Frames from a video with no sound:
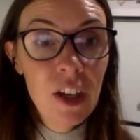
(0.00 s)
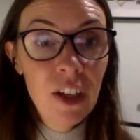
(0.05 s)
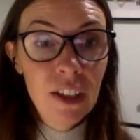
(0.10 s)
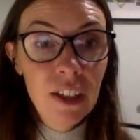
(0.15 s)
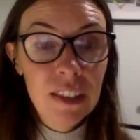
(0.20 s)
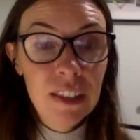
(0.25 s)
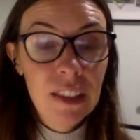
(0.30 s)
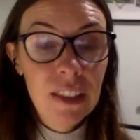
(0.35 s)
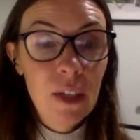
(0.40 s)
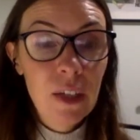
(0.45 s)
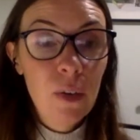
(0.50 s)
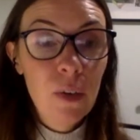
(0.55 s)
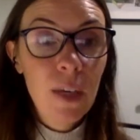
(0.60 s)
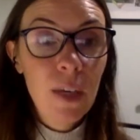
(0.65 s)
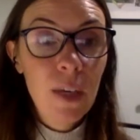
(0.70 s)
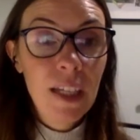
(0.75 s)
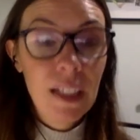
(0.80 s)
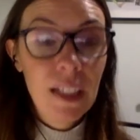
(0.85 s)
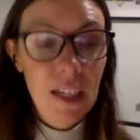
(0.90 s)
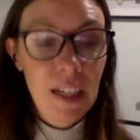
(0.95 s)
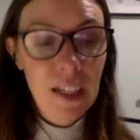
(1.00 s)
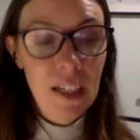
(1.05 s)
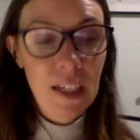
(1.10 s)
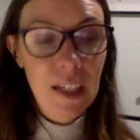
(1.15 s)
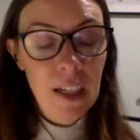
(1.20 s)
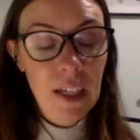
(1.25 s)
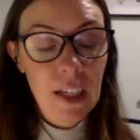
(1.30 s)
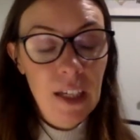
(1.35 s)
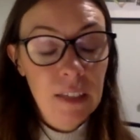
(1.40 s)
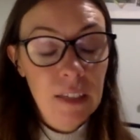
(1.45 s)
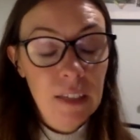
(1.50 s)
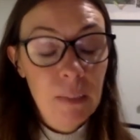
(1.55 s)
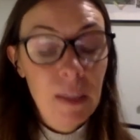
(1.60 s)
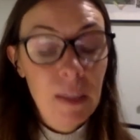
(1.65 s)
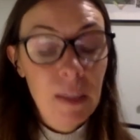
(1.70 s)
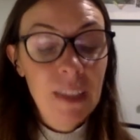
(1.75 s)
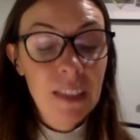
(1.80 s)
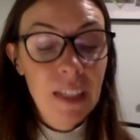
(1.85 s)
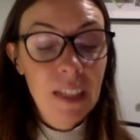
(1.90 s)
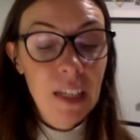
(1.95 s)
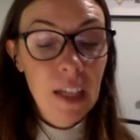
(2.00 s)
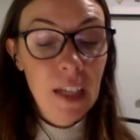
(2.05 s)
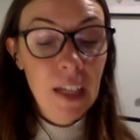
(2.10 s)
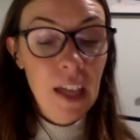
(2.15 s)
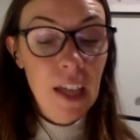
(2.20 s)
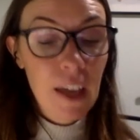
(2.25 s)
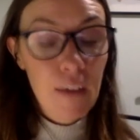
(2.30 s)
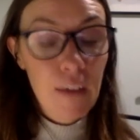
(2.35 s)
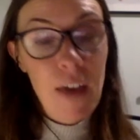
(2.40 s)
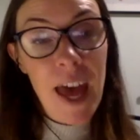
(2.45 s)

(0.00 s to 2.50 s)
so it, it, it's basically if